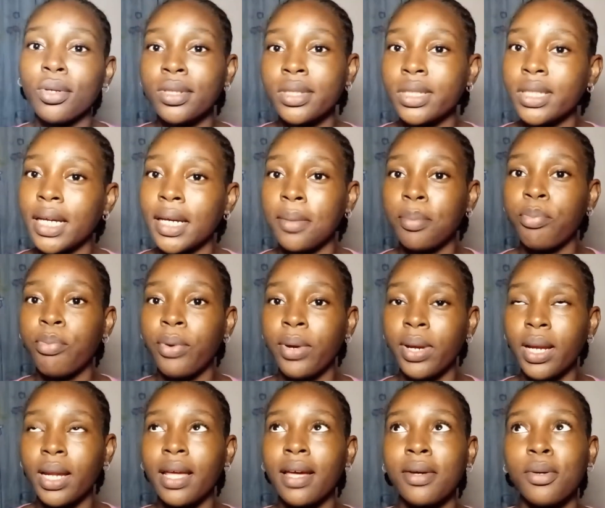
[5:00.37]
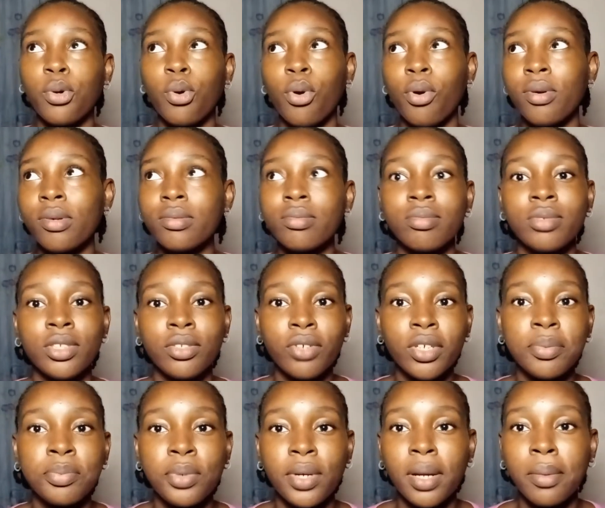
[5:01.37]
not like prayer like
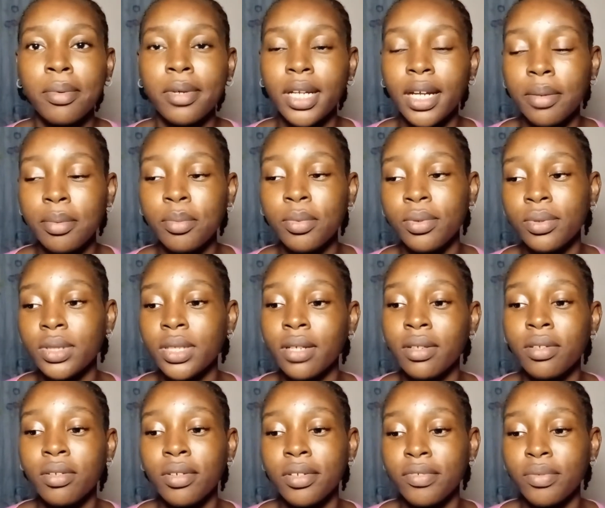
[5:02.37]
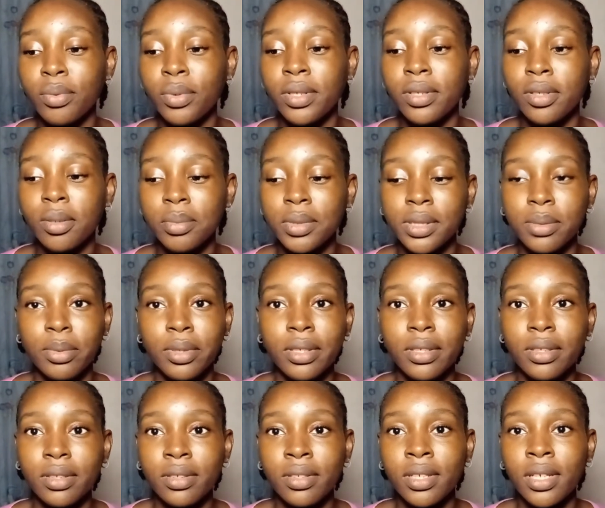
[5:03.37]
serious prayer, but like, no, thank you God for waking up this
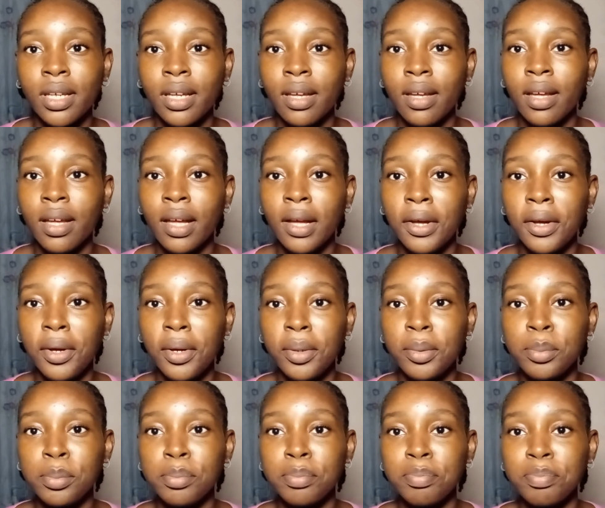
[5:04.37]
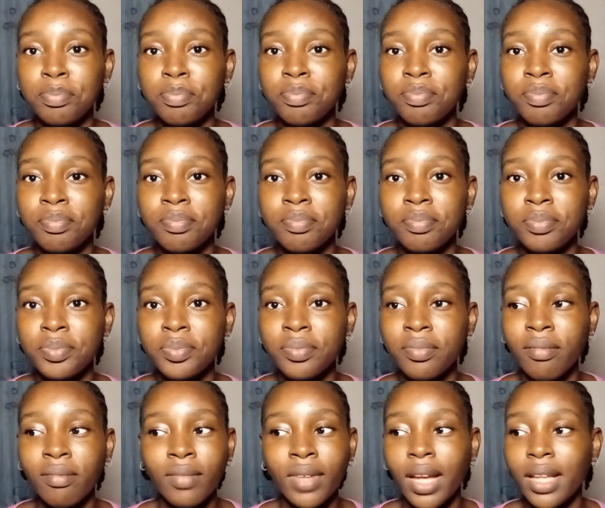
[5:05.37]
morning. um
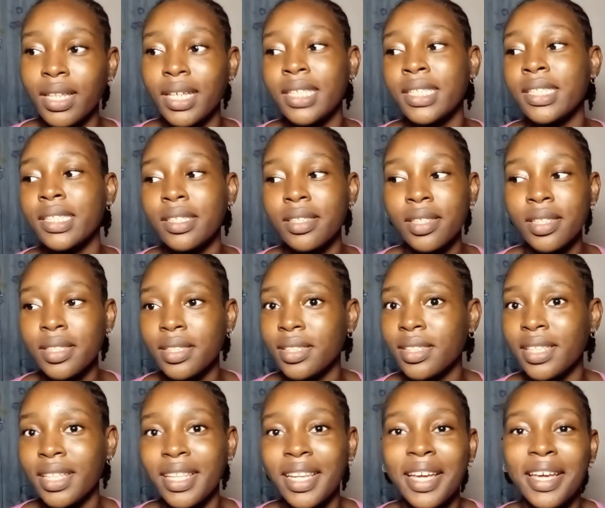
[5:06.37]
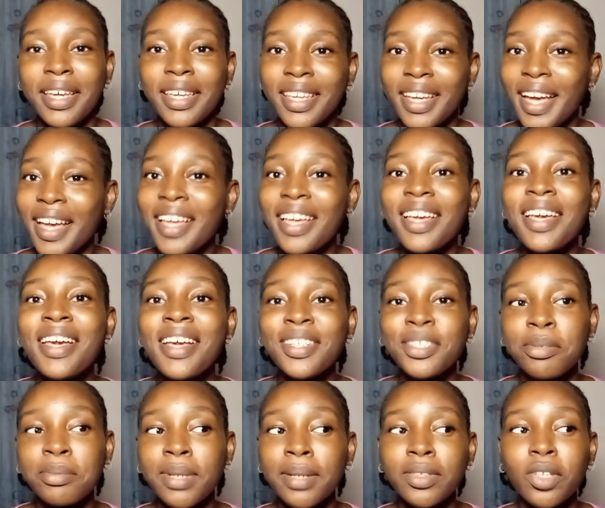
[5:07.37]
that's it. Like
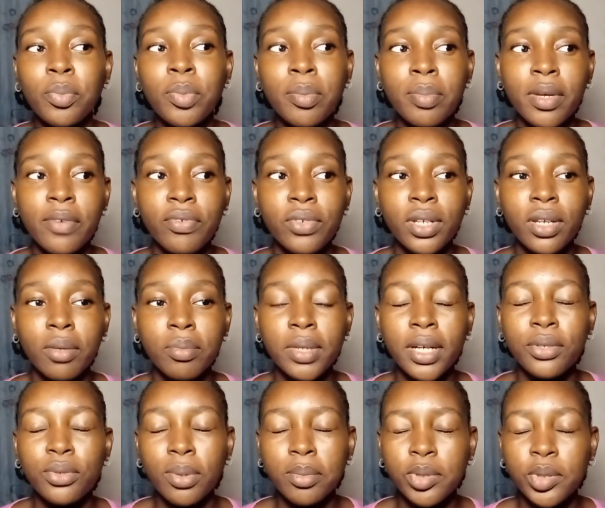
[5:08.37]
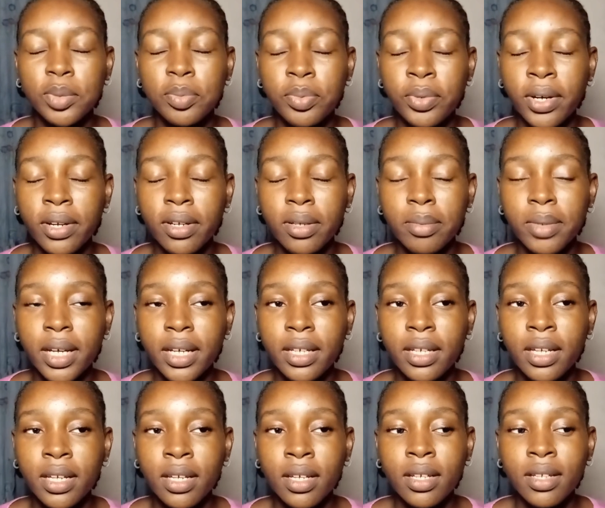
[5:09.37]
sometimes I'll pick my phone and I'll be like, no, I'm so sprayed, and I'll be like,
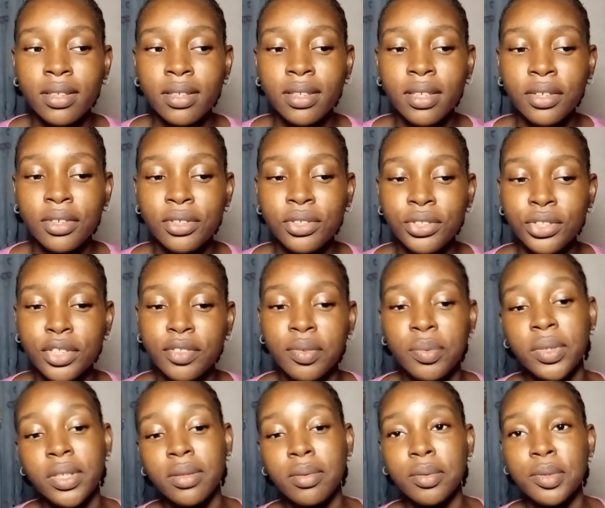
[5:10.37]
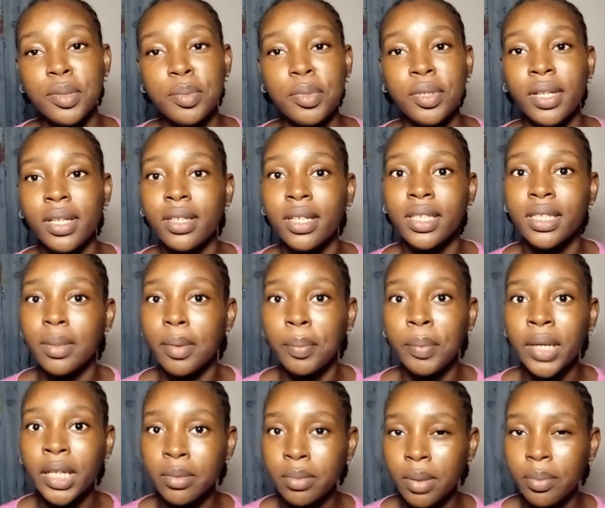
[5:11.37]
thank you Jesus for waking up this morning, and that's not,
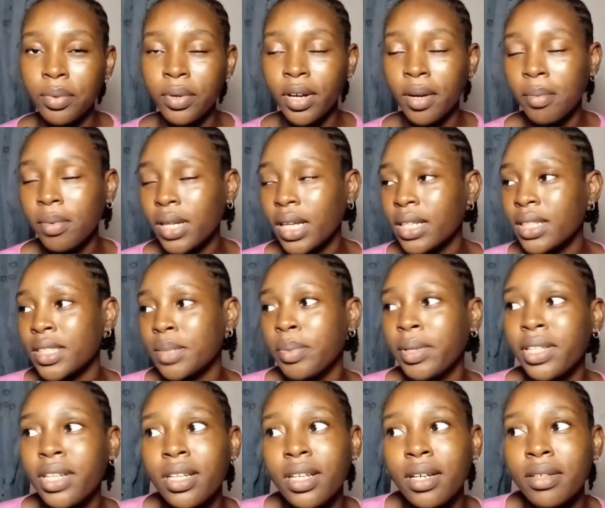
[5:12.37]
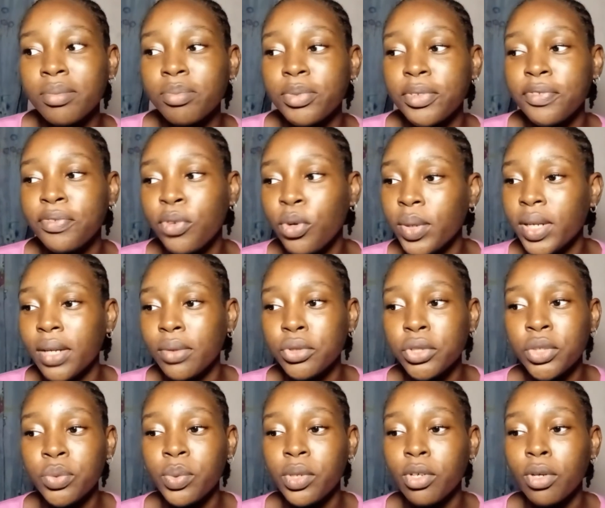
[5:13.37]
that's my prayer. But like it's better than before when I
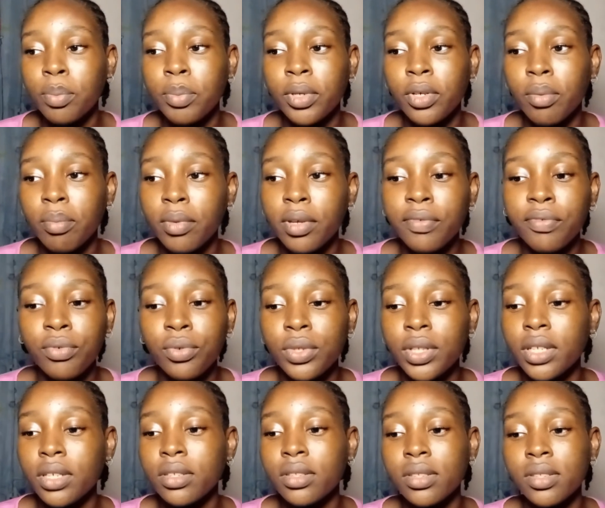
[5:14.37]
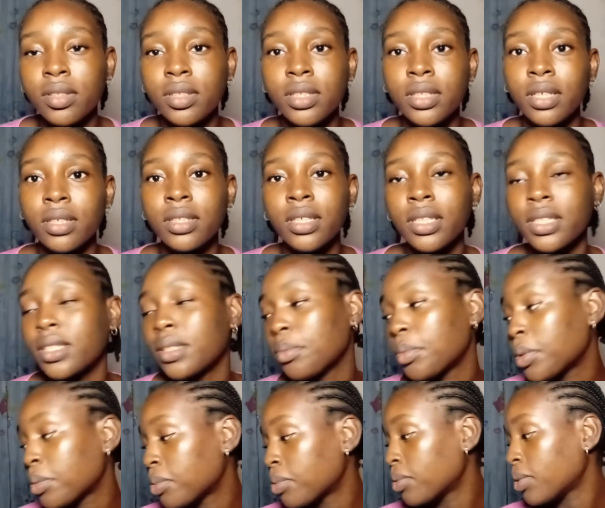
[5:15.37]
just wake up, pick up my phone and start texting
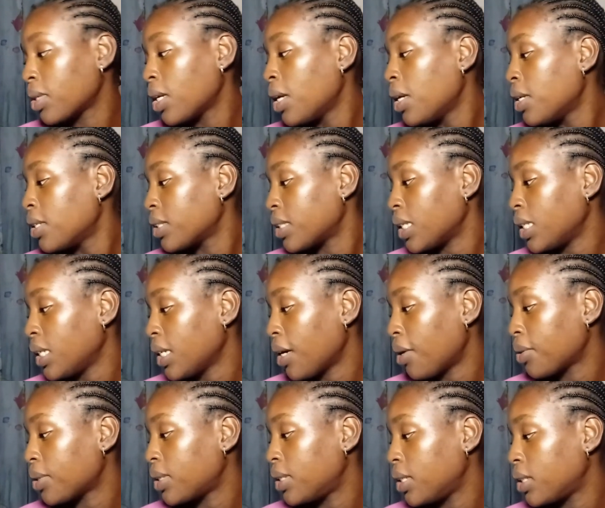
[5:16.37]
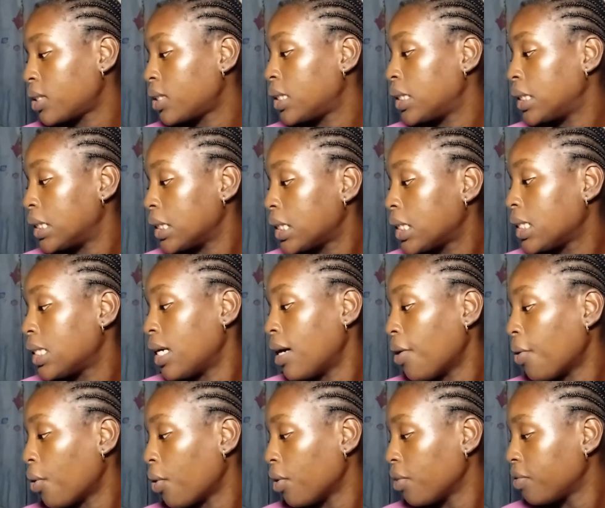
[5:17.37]
people. So I think I'll take tick
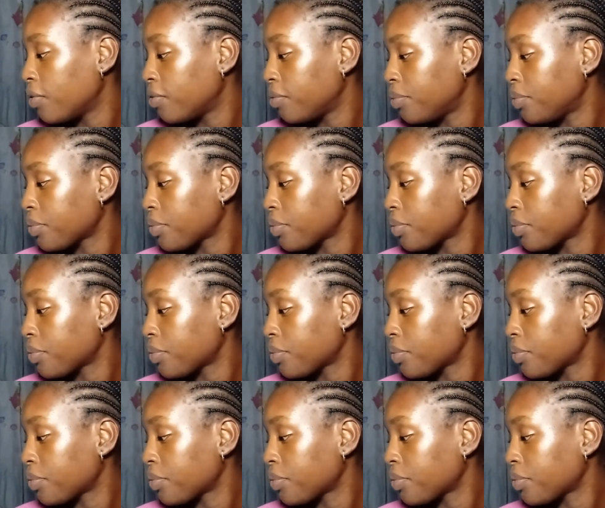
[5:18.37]
that off.